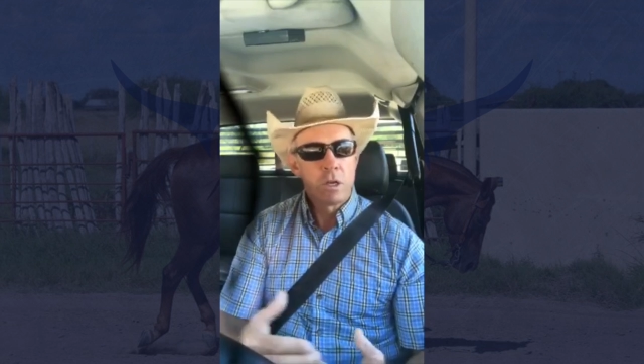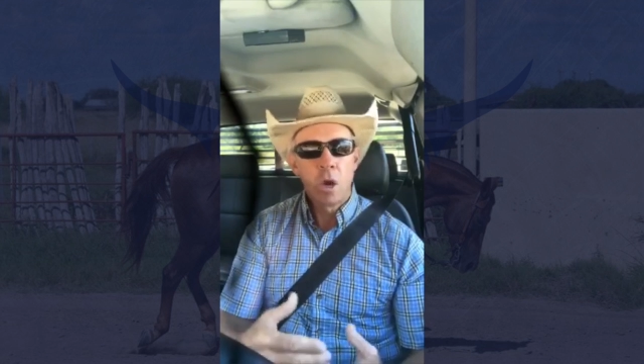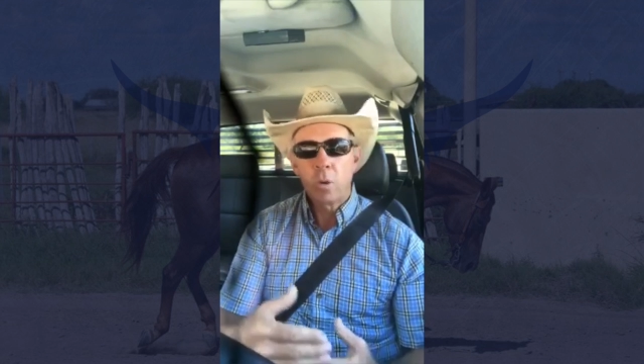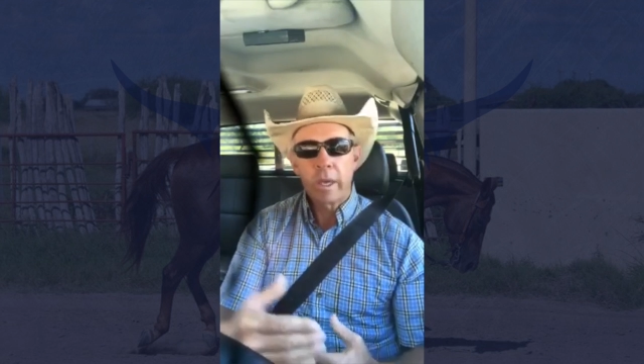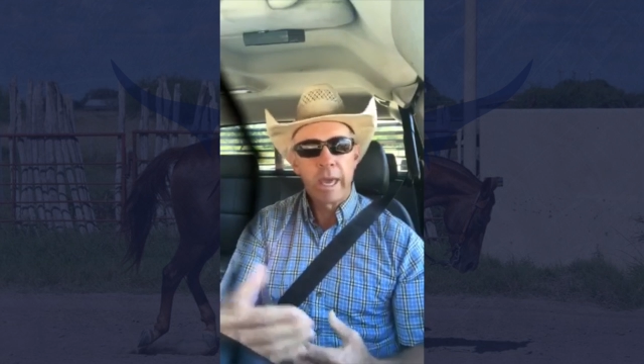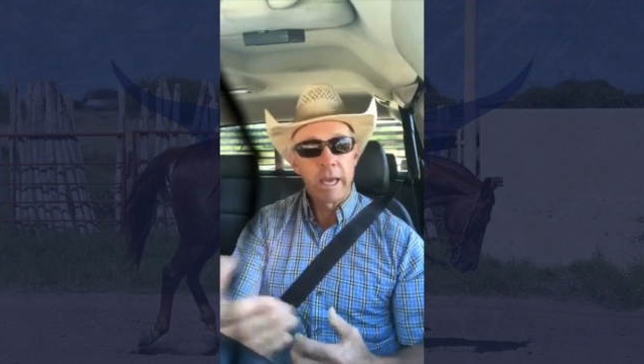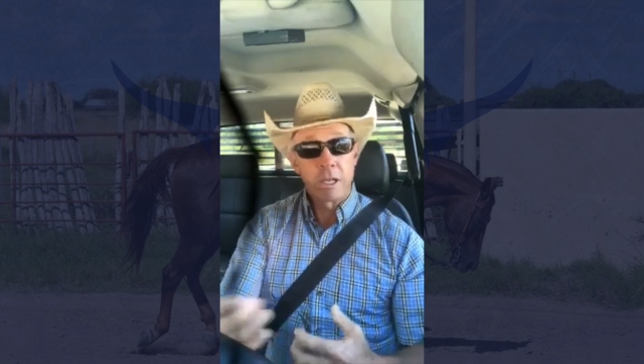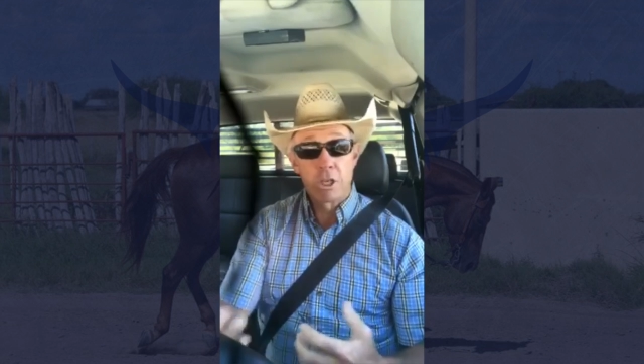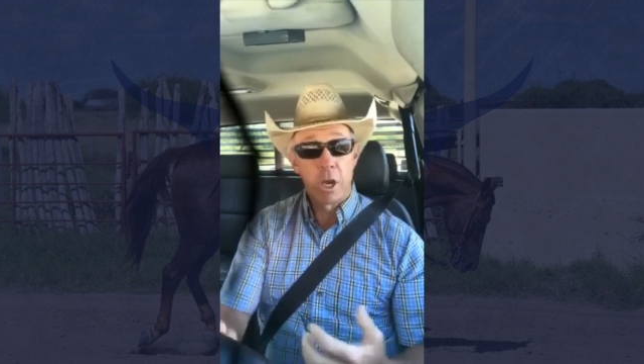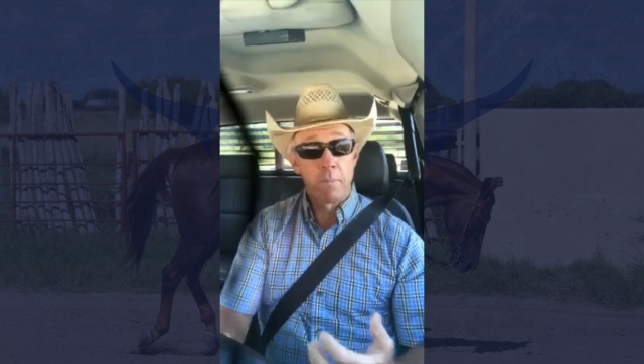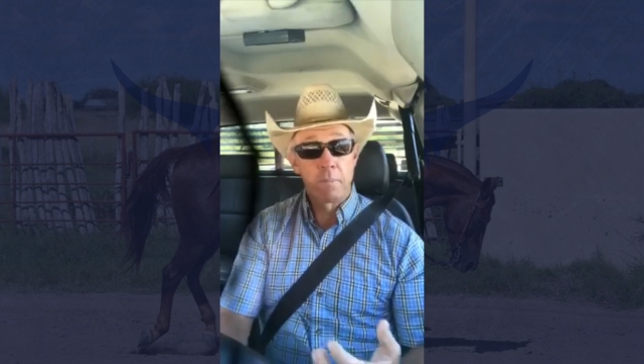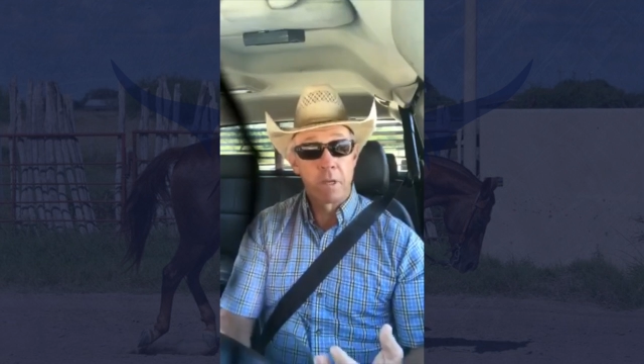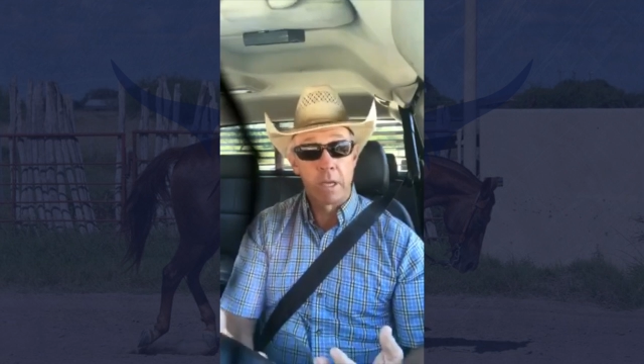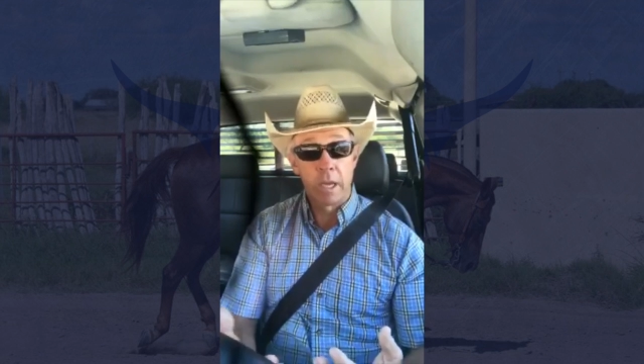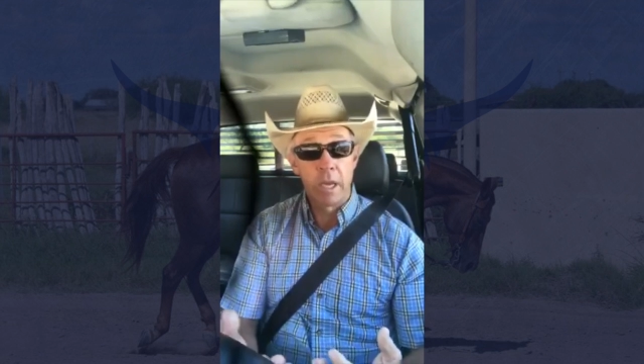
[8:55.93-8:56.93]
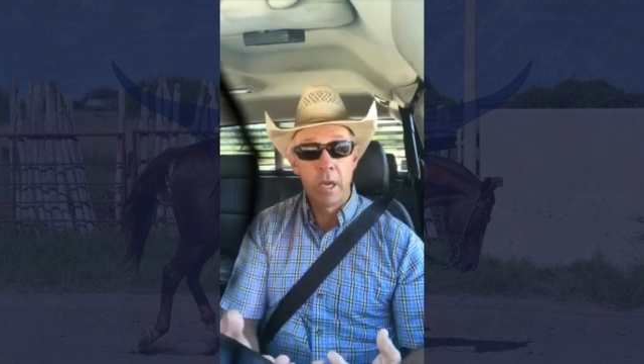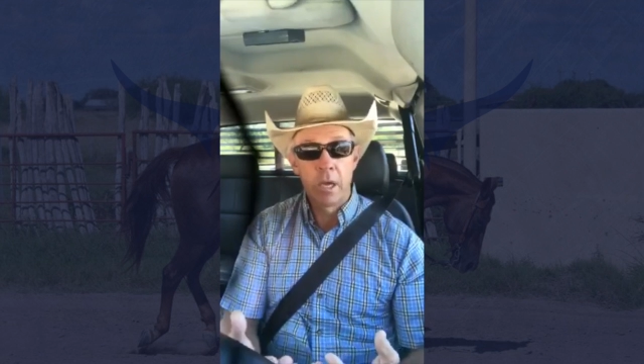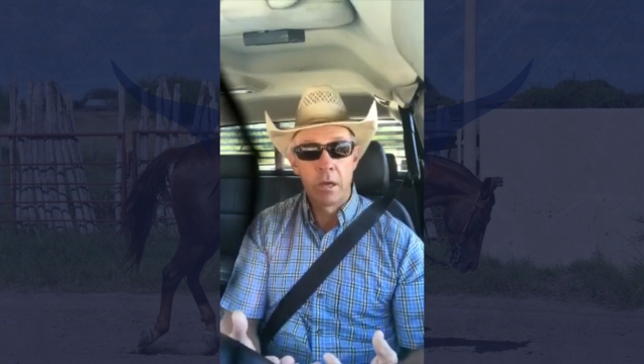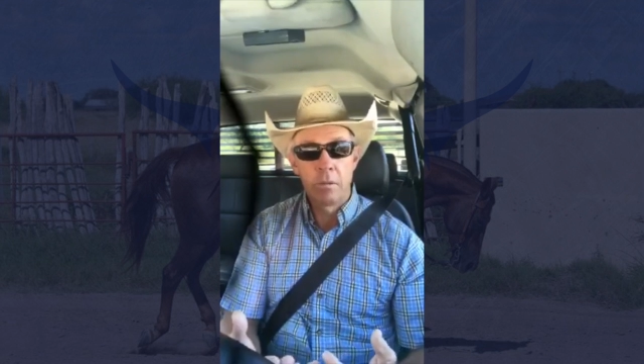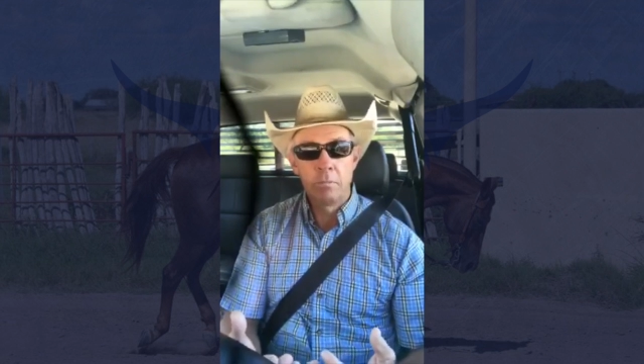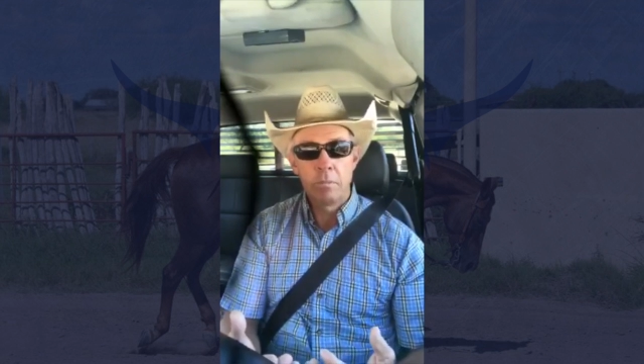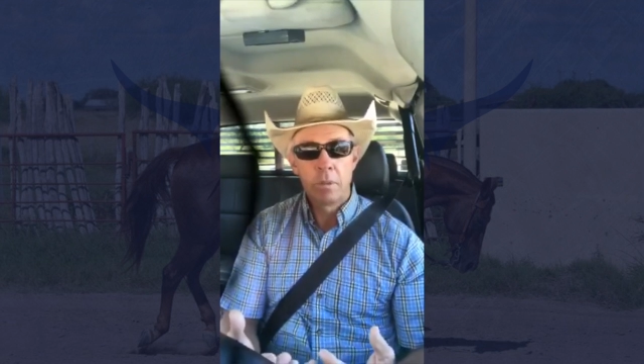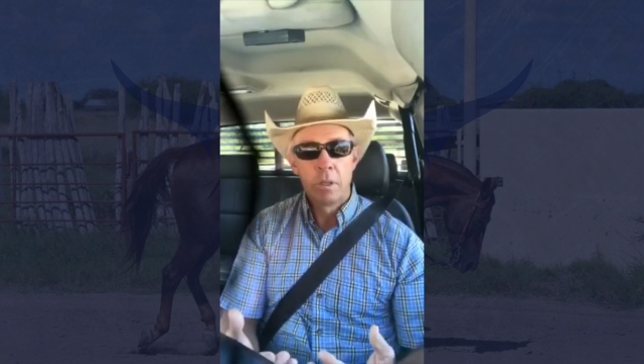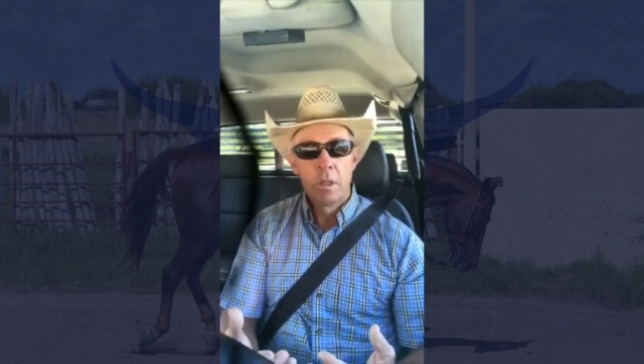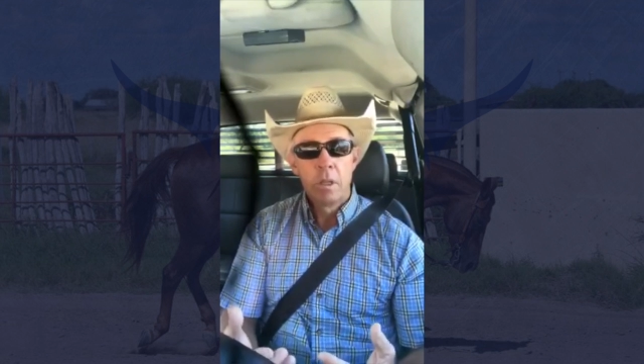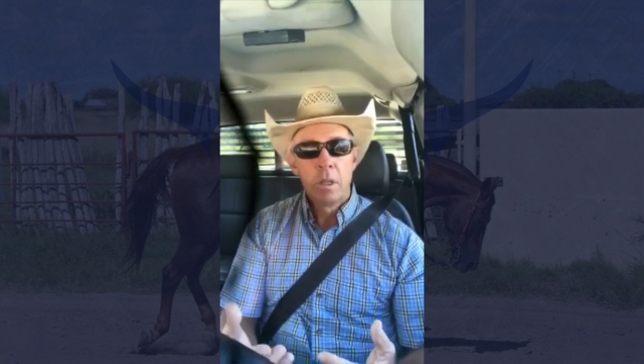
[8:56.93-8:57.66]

don't catch up to him.